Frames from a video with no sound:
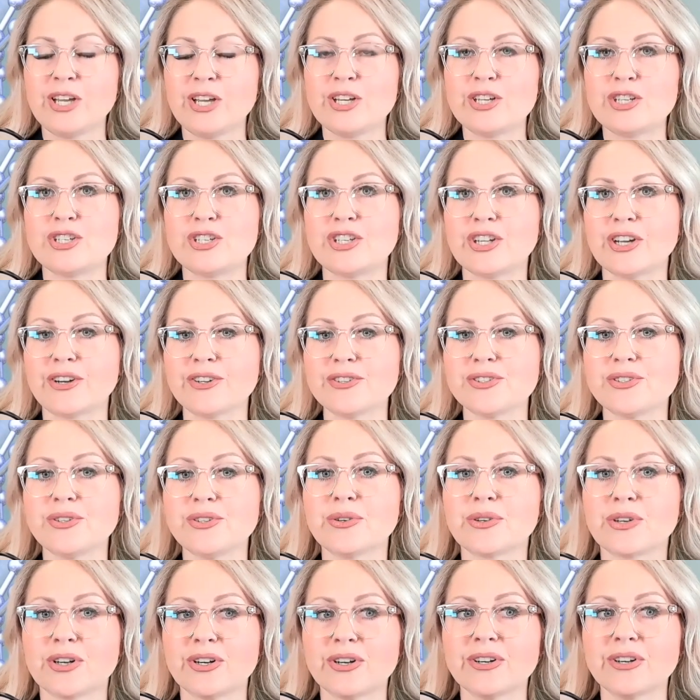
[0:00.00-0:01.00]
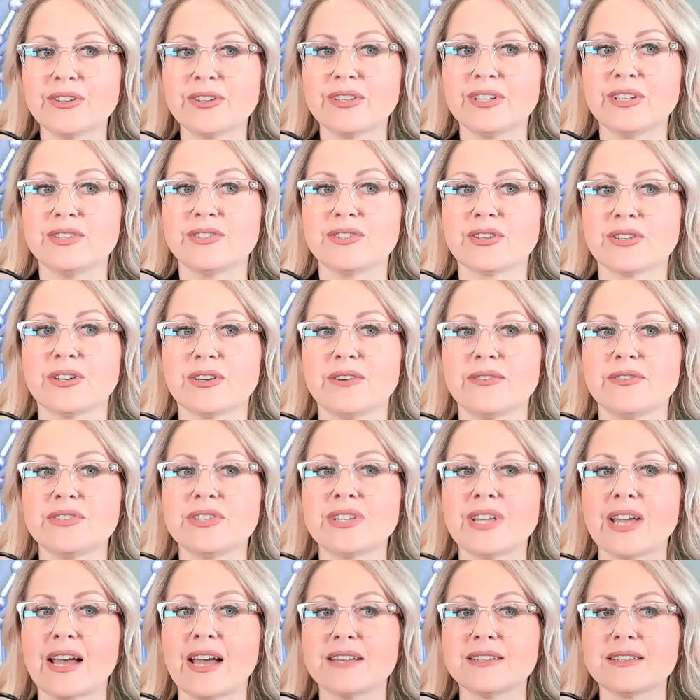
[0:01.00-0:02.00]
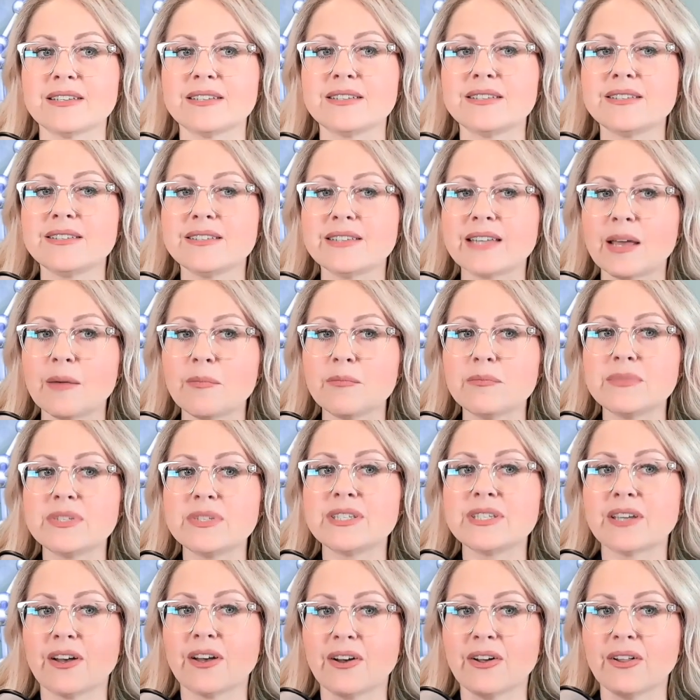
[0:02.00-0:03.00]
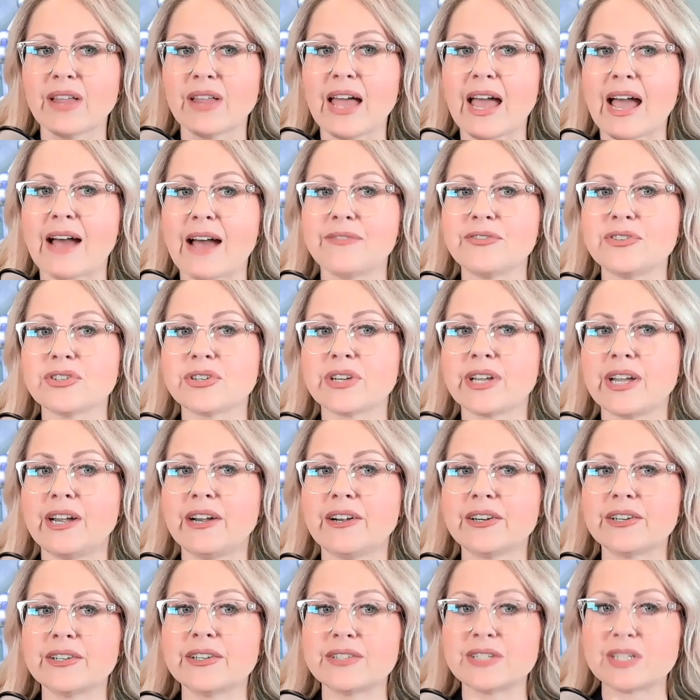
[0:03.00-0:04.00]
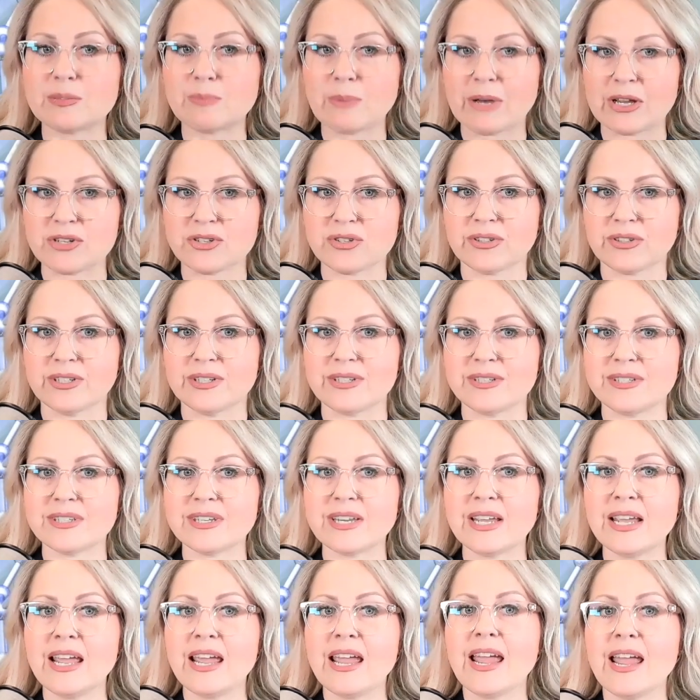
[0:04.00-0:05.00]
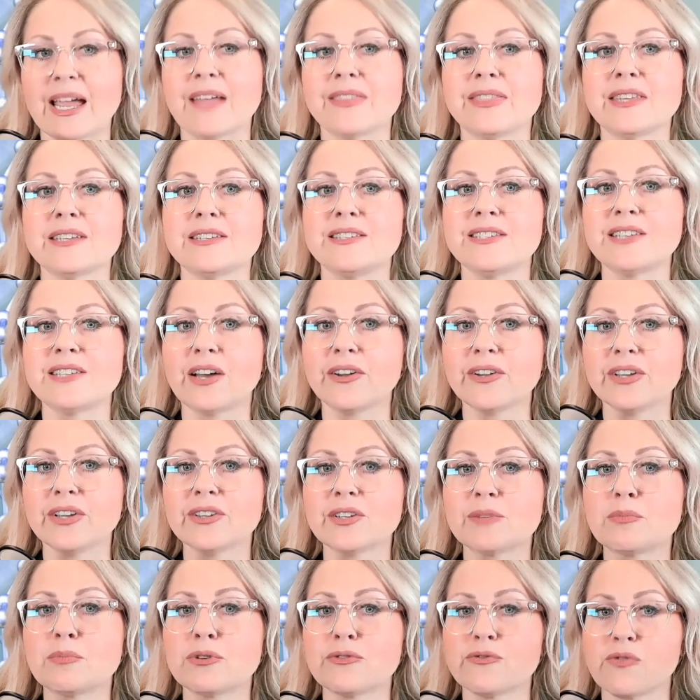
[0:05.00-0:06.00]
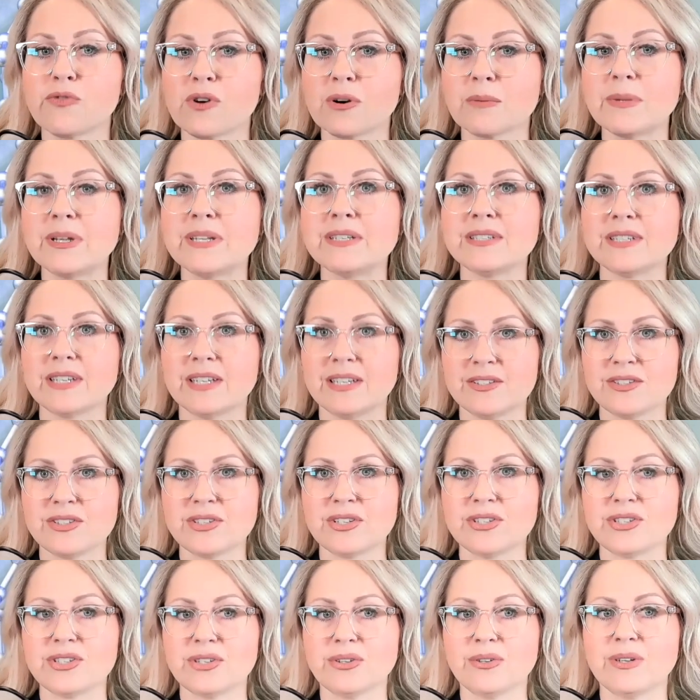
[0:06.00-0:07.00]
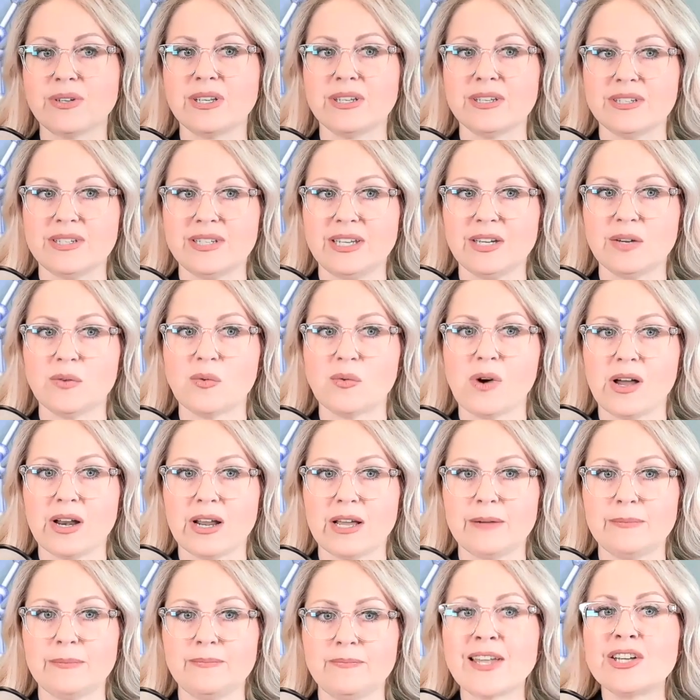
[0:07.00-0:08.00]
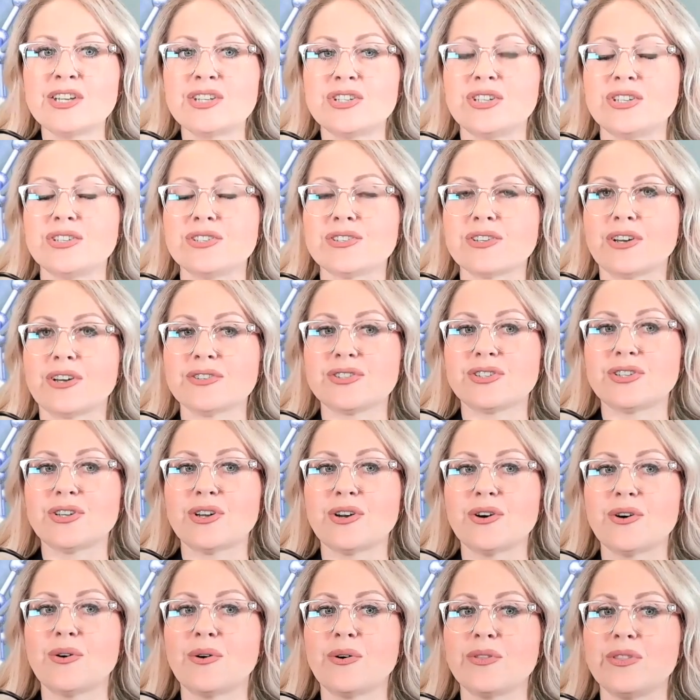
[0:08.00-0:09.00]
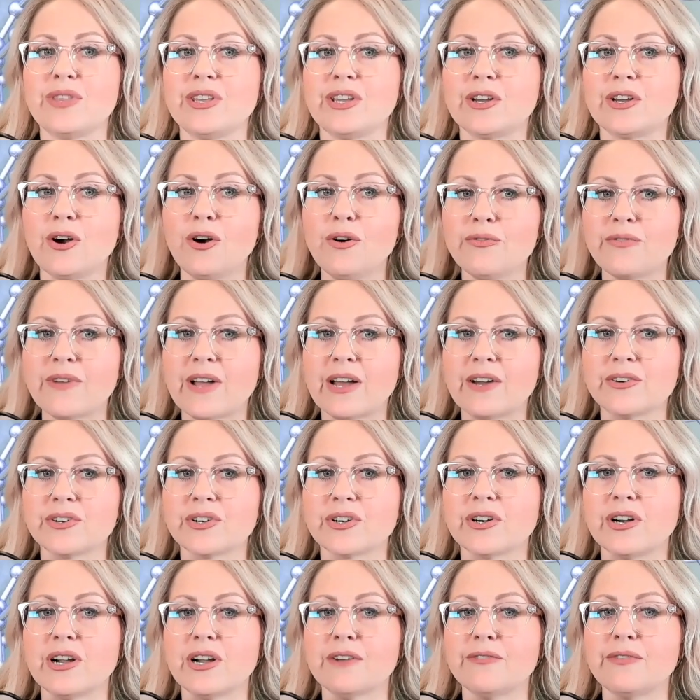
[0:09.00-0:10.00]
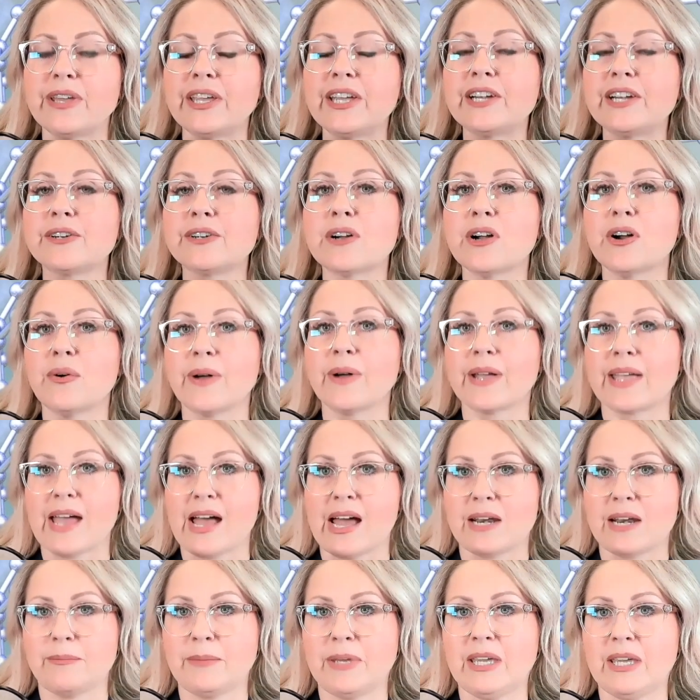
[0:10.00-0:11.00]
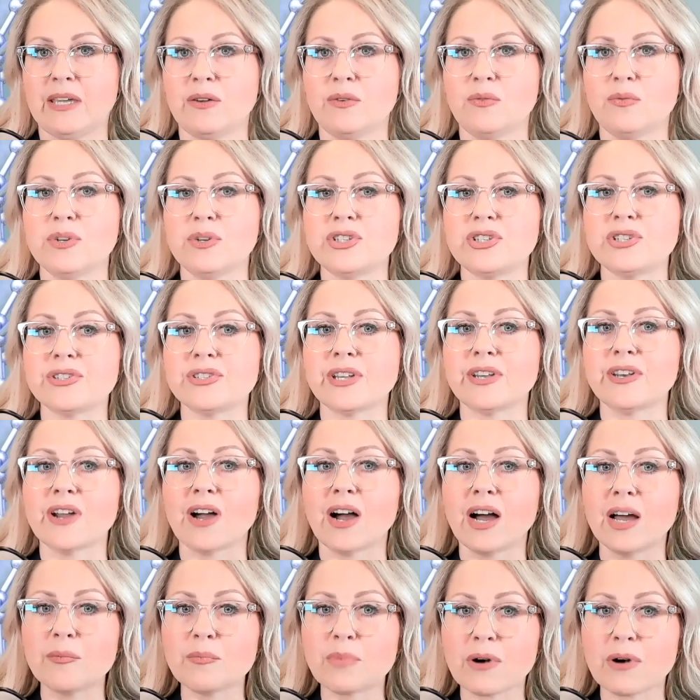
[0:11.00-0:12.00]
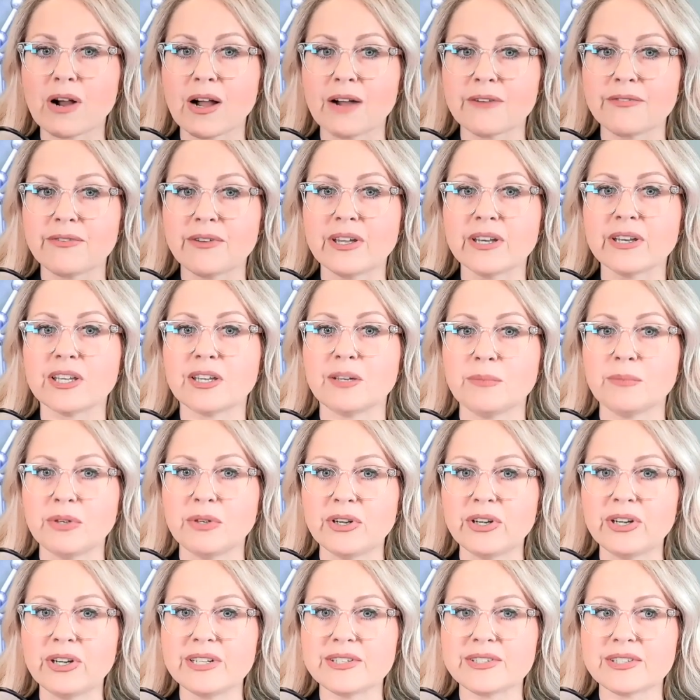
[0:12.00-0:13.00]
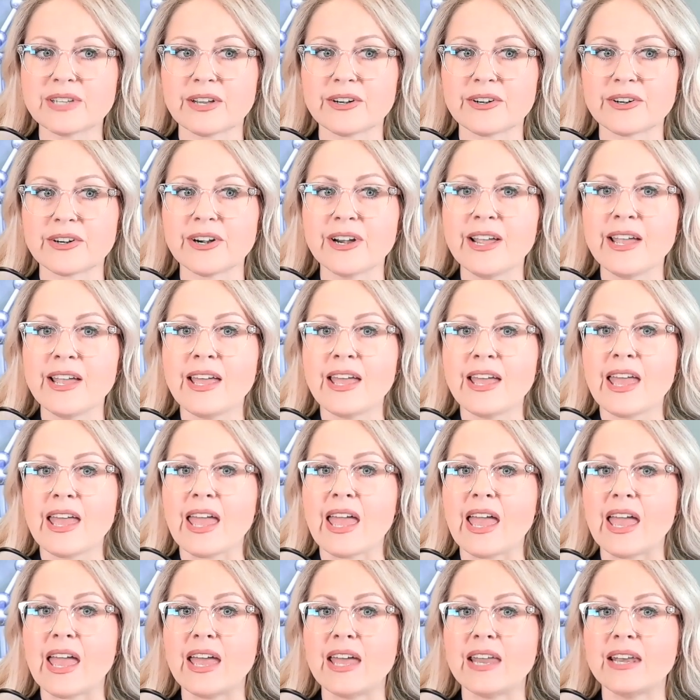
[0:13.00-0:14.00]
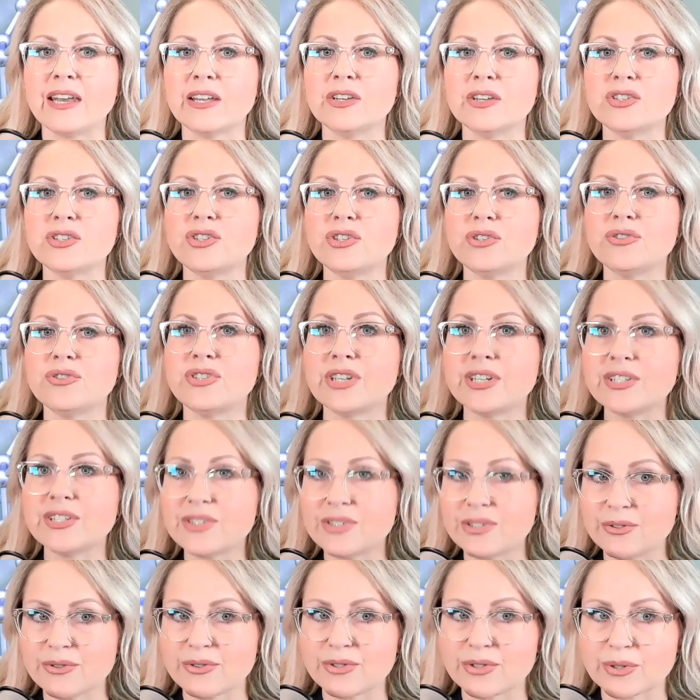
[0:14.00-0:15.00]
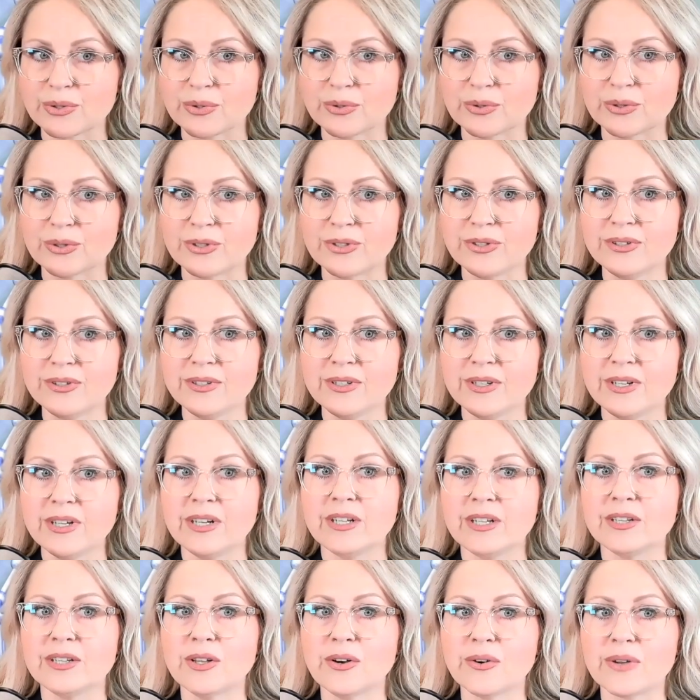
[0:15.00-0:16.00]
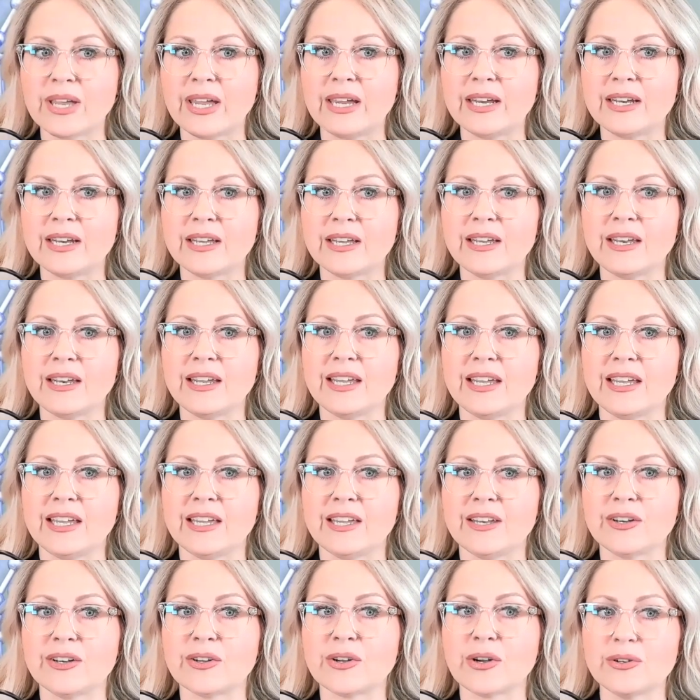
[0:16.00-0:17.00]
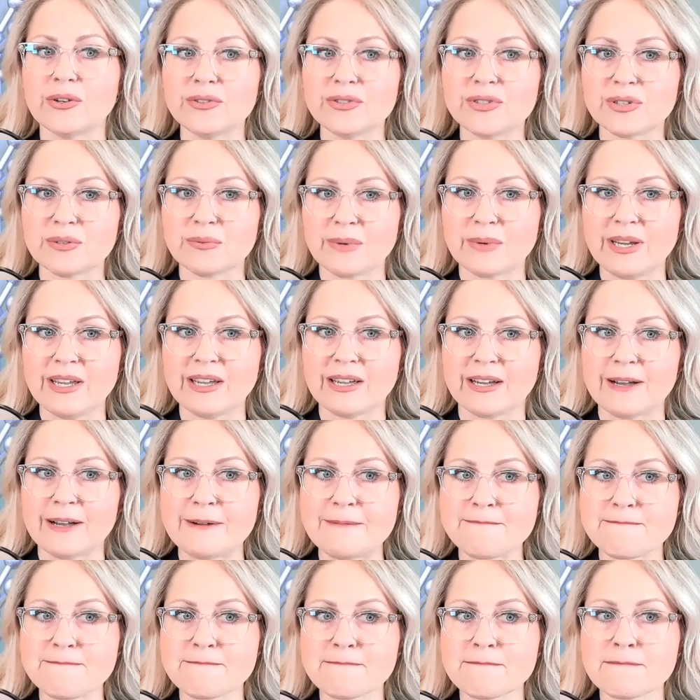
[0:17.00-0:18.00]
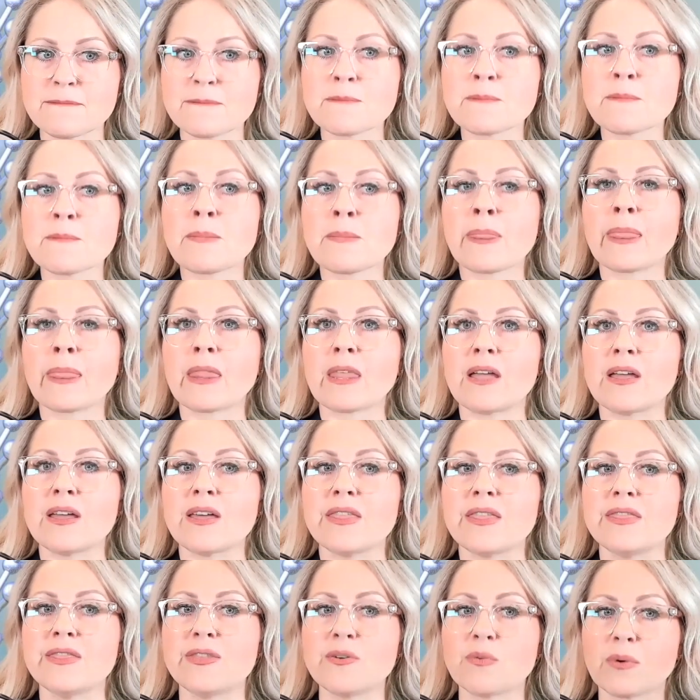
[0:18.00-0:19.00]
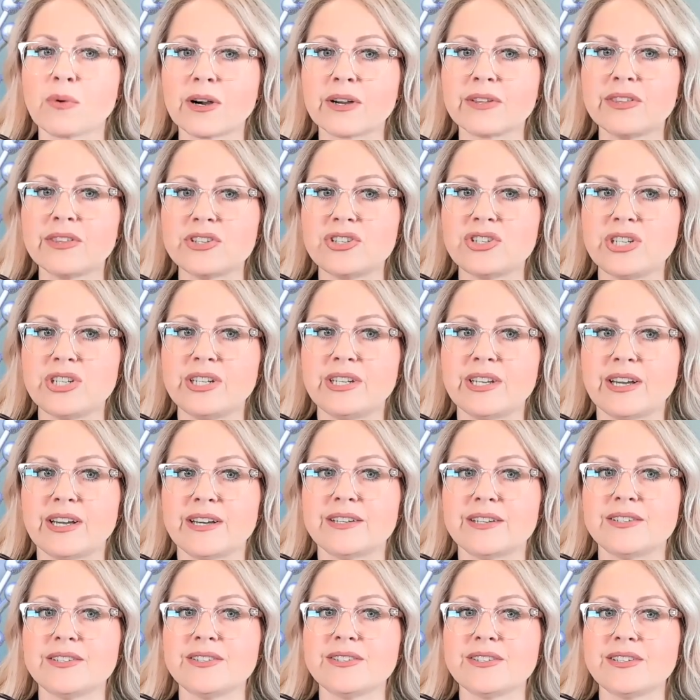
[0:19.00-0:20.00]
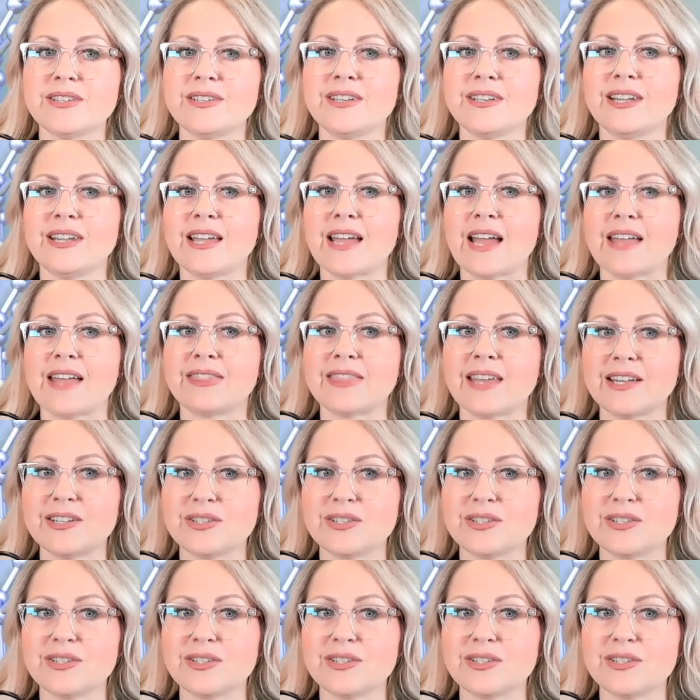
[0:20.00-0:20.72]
She also currently serves as a stem cell aftercare specialist at the Cellular Performance Institute in Tijuana. She's also the co-founder of Hero Academy, which is a nonprofit community center and jiu-jitsu school located in Costa Rica. The work that she does at that